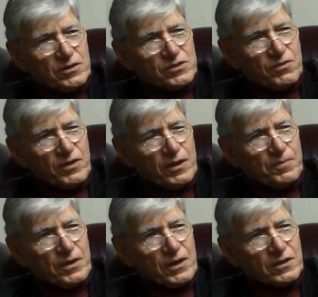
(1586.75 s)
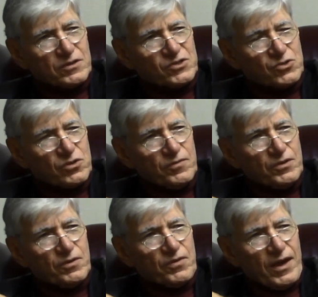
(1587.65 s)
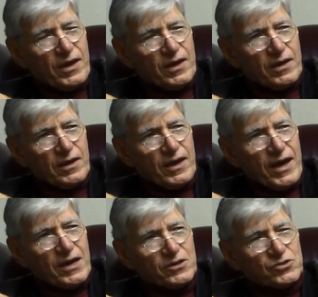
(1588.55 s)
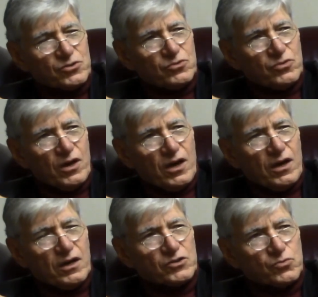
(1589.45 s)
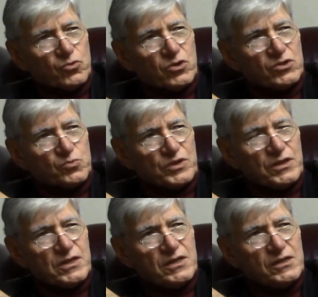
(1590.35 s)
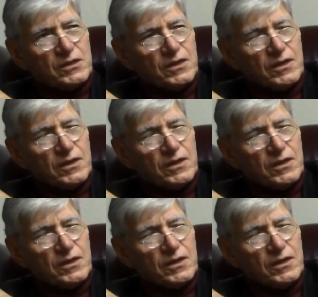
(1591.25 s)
is developing a conservative a- uh, attitude uh, towards we need